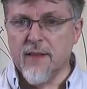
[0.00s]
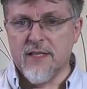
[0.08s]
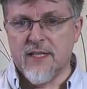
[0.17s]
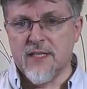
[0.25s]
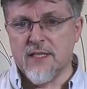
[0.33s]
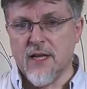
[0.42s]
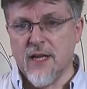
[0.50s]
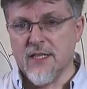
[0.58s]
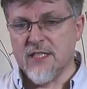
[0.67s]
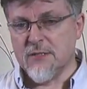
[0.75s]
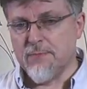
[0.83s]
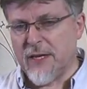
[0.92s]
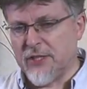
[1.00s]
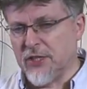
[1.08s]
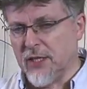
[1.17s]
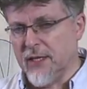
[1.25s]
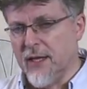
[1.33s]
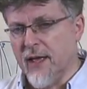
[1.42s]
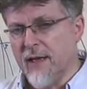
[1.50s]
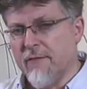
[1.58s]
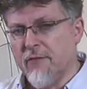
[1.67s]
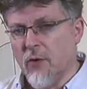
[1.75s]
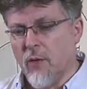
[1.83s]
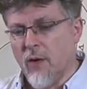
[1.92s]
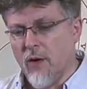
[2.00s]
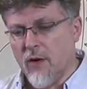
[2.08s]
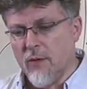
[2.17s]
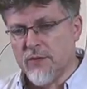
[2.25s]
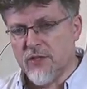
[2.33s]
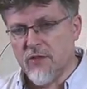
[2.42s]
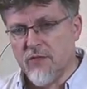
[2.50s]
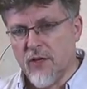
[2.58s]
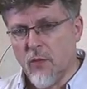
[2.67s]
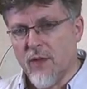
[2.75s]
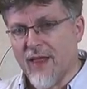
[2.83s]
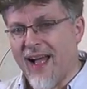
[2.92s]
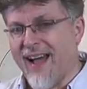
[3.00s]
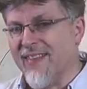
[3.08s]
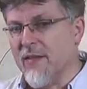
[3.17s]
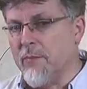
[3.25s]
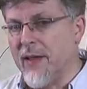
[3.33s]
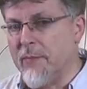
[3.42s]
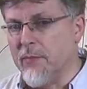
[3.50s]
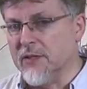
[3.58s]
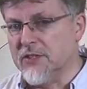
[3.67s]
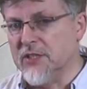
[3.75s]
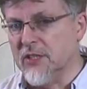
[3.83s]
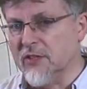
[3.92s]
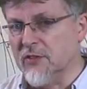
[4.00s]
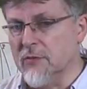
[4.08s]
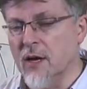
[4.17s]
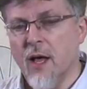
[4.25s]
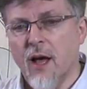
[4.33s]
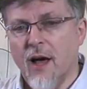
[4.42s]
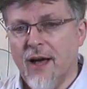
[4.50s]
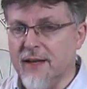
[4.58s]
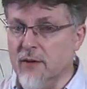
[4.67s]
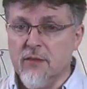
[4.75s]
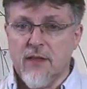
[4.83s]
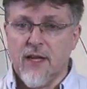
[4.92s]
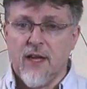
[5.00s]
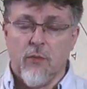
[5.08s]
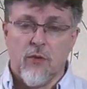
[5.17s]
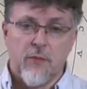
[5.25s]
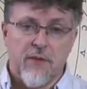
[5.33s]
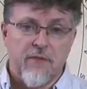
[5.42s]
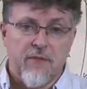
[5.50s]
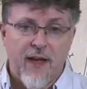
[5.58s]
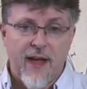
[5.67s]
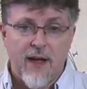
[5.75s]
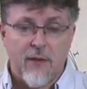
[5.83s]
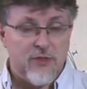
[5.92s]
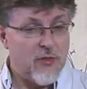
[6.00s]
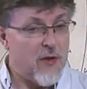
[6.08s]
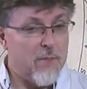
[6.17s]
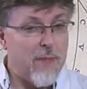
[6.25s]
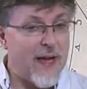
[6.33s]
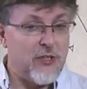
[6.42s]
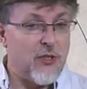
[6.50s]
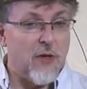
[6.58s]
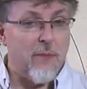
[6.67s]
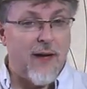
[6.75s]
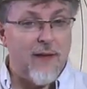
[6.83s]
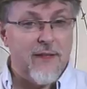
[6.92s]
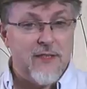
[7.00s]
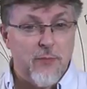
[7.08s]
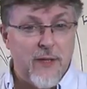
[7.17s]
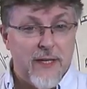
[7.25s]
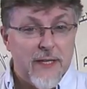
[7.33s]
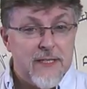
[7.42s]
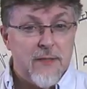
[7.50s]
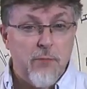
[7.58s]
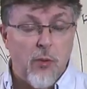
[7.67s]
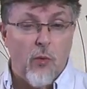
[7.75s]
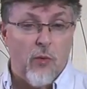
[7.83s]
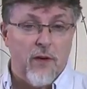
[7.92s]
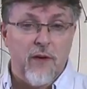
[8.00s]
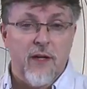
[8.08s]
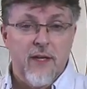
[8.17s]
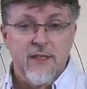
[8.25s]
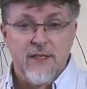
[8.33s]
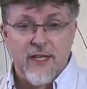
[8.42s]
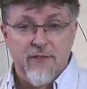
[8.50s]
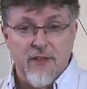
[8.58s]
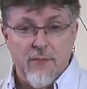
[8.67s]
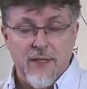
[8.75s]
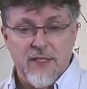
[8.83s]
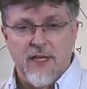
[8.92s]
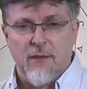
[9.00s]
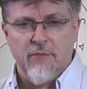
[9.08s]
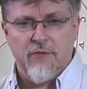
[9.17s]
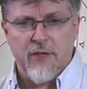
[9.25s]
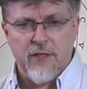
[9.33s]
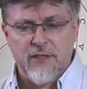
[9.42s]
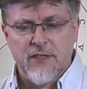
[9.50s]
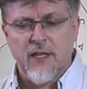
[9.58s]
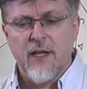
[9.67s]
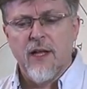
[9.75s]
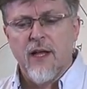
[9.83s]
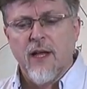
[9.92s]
This is especially if you are observing with other people's children. I don't think it would be fair. I'm sorry to bash on about this, but it is important. Safety must come first.